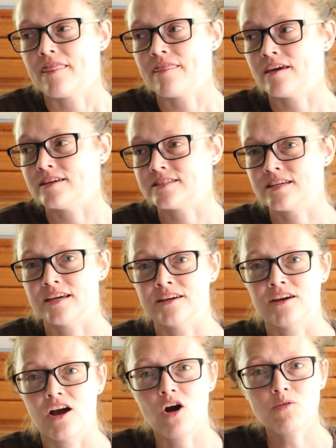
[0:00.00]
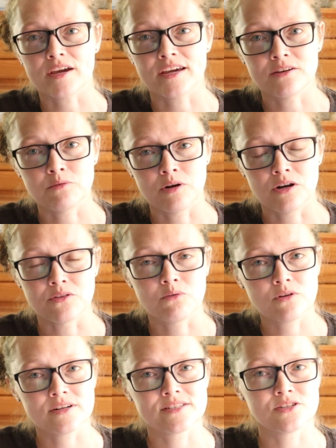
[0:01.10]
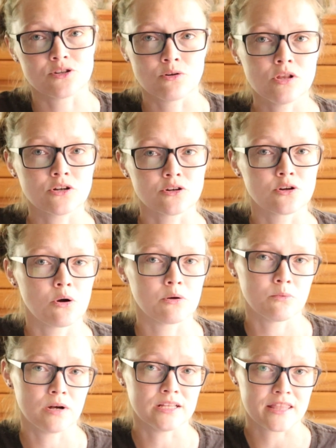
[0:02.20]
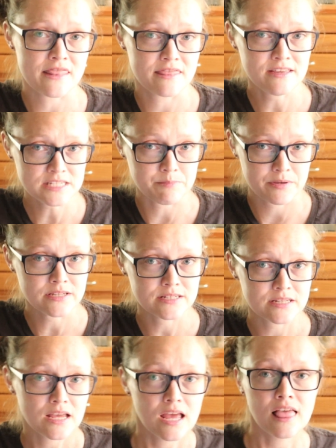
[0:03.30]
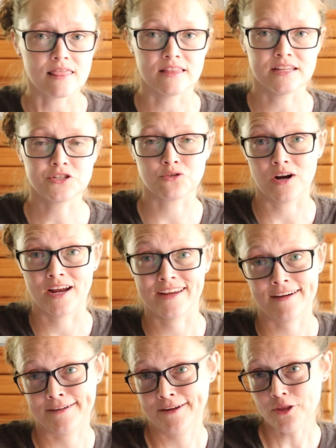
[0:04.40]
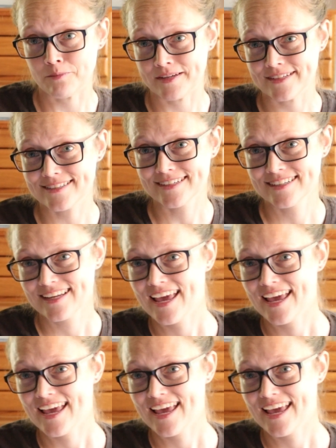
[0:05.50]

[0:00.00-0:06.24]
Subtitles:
They say, okay, well, the horse is no longer going well in this bit, let's try another bit.